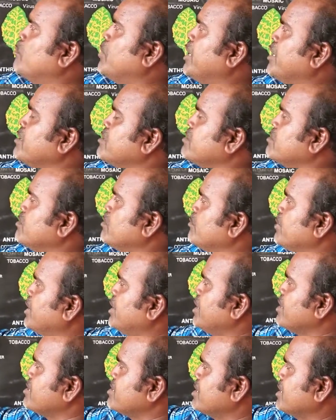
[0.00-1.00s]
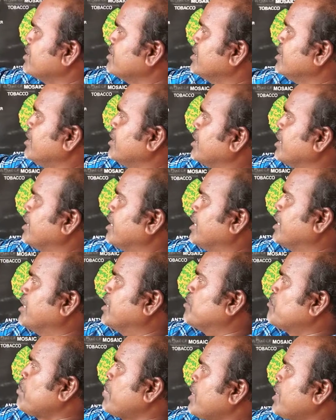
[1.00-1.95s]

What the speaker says: blight it will be reduction in the yield.